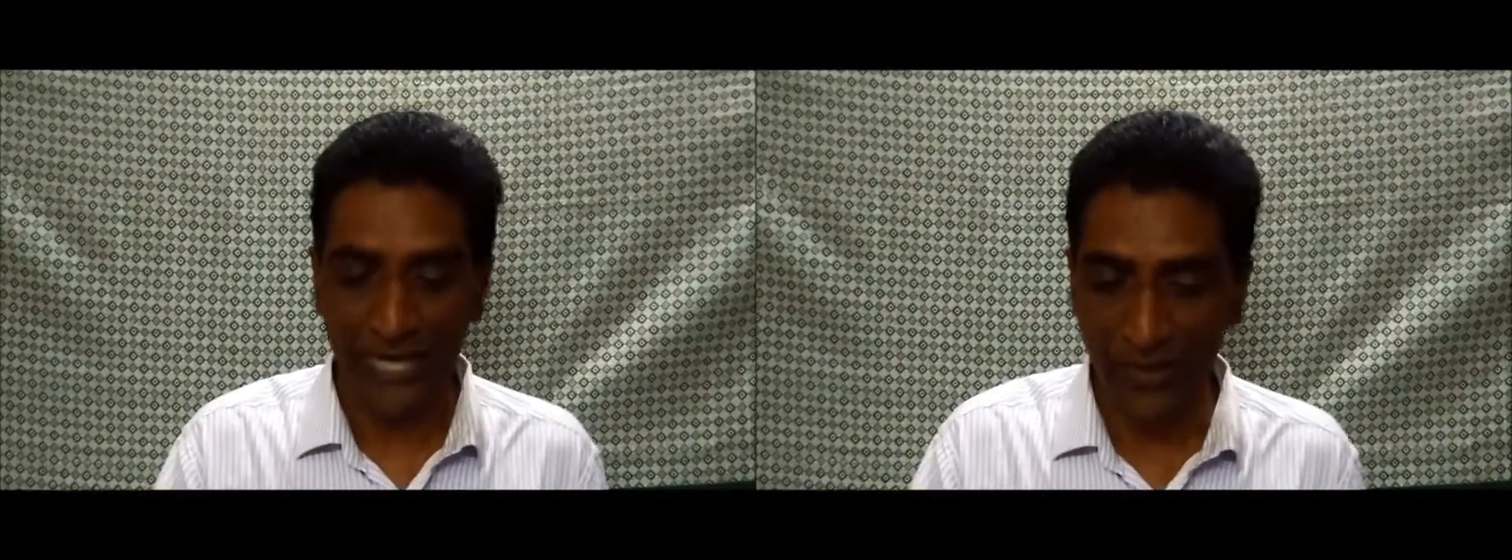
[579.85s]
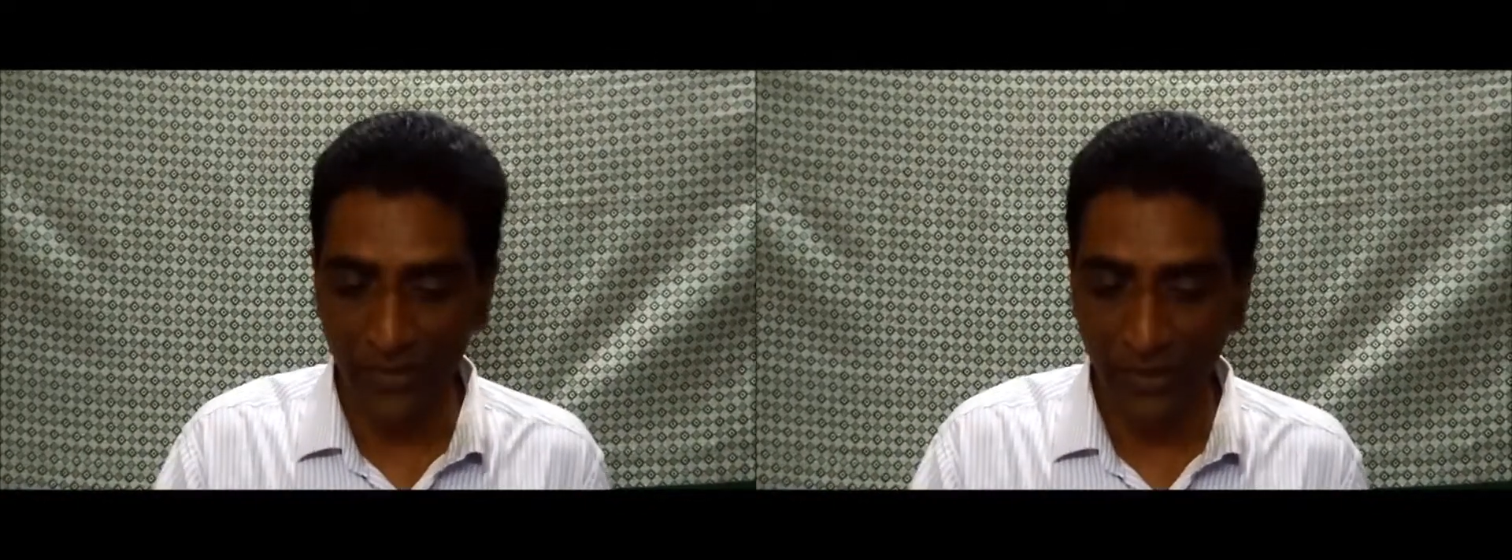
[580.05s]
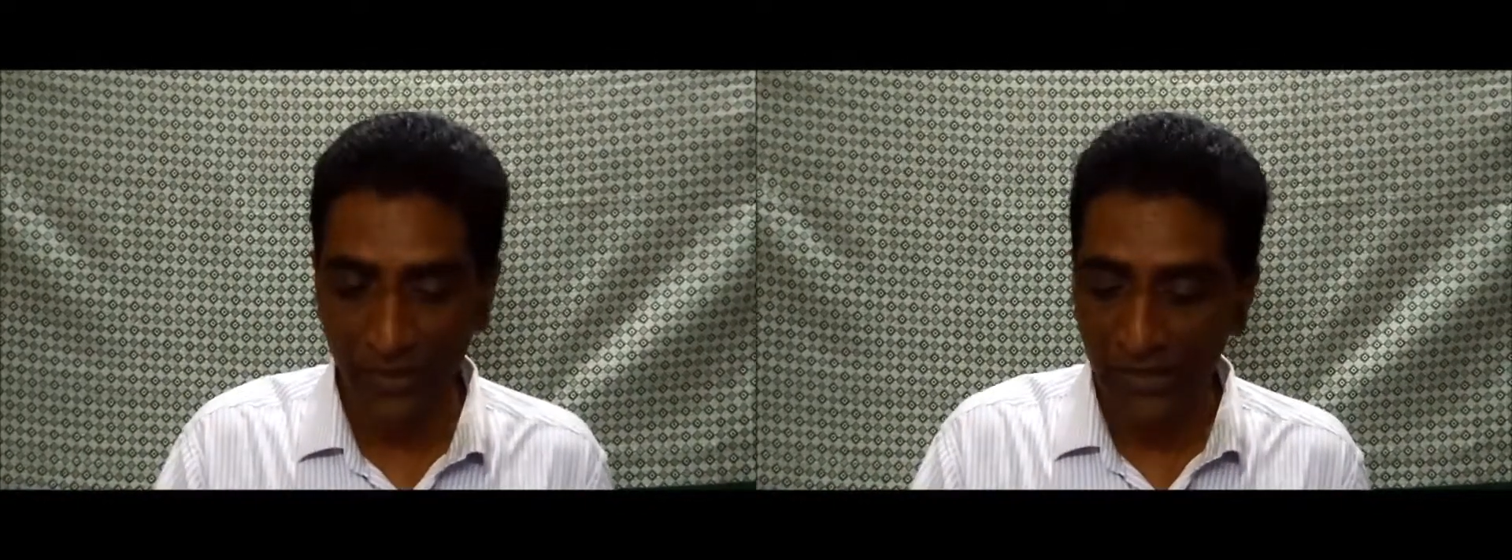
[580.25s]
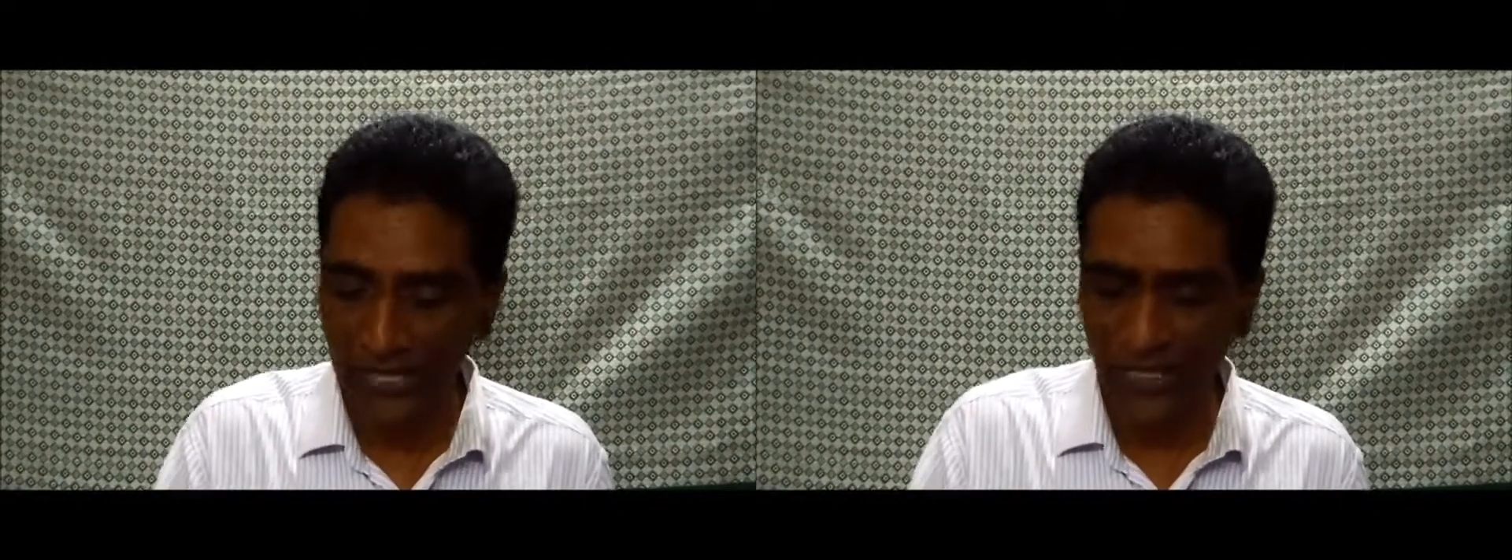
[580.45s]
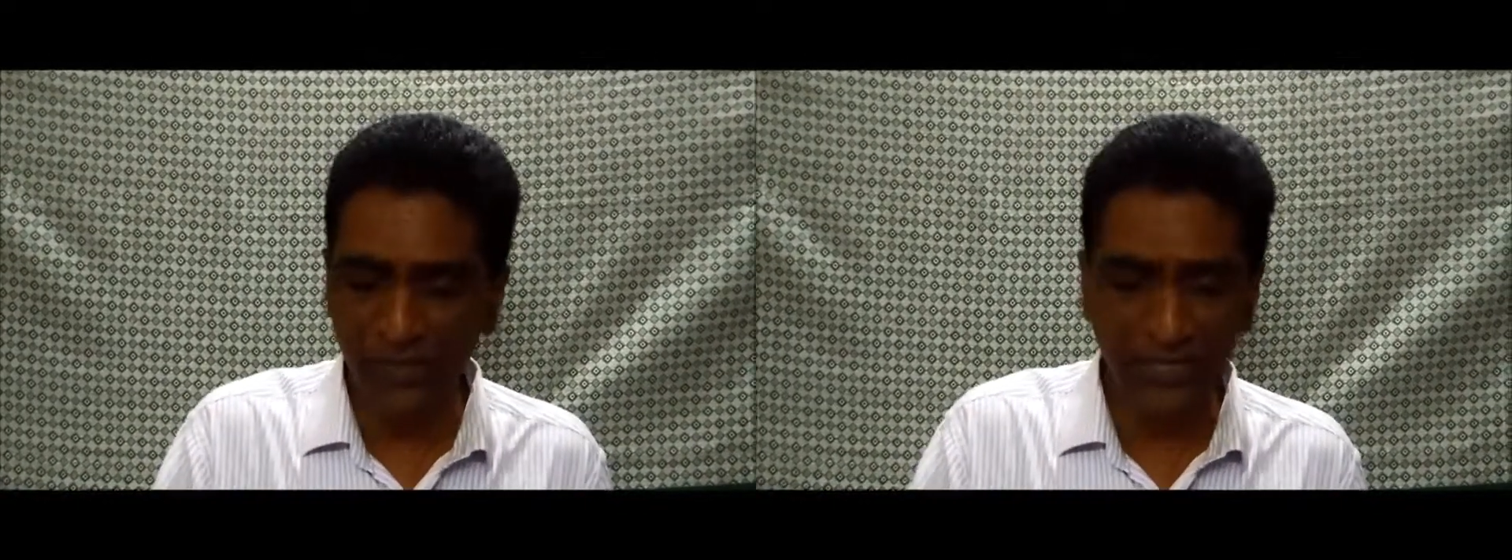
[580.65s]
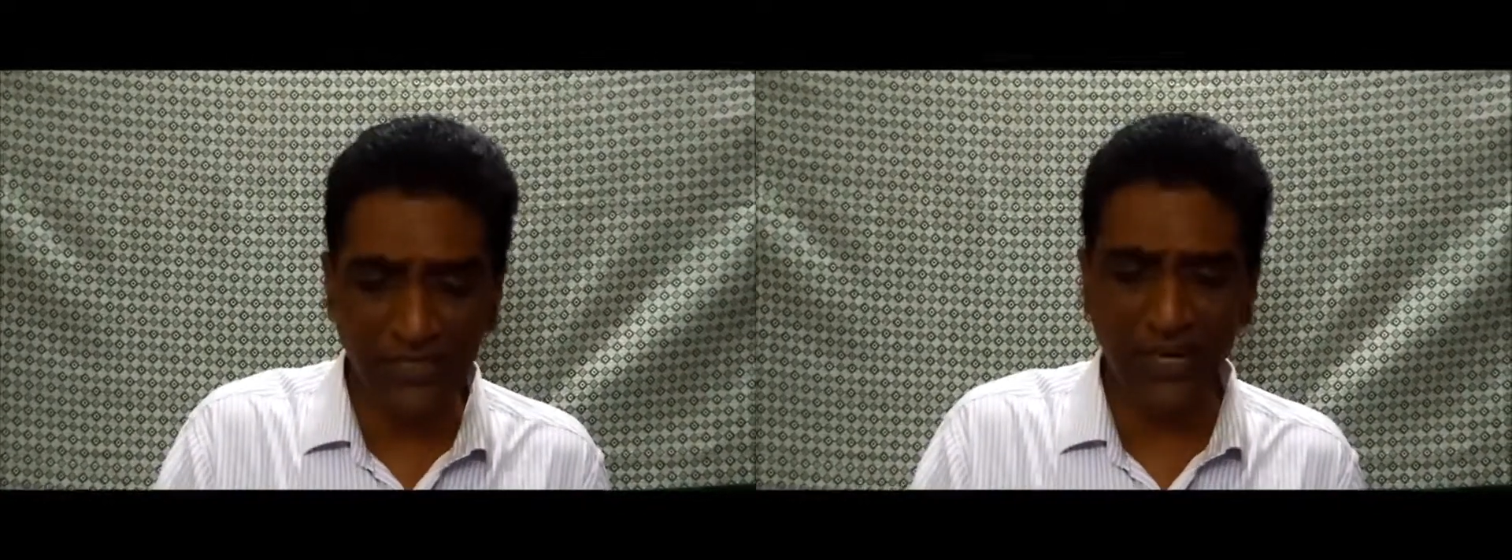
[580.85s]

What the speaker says: Abel, it's a bit